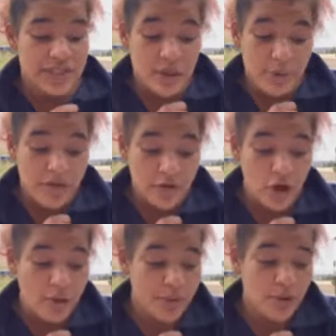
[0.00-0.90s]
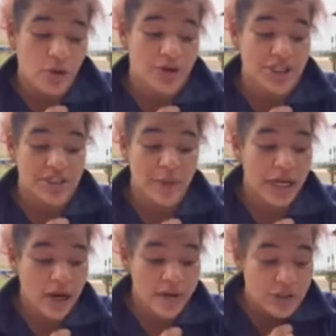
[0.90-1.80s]
above her humble origins by
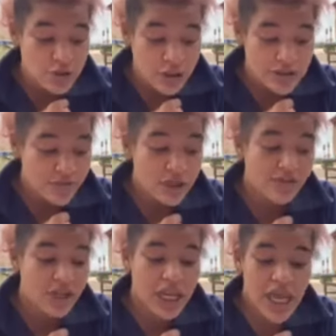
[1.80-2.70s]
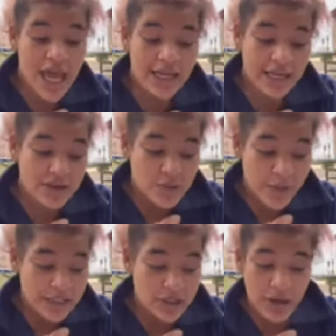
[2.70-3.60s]
carrying drugs for a living, and now
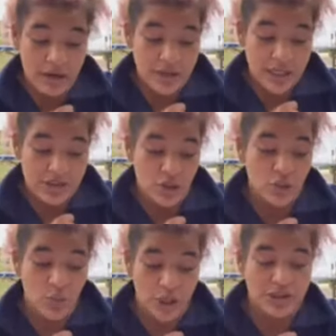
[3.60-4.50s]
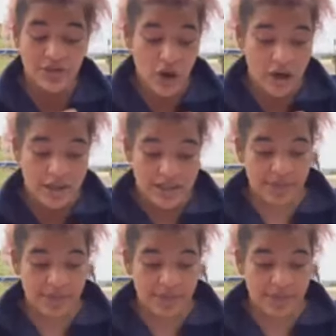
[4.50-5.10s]
spends her earnings on works of art.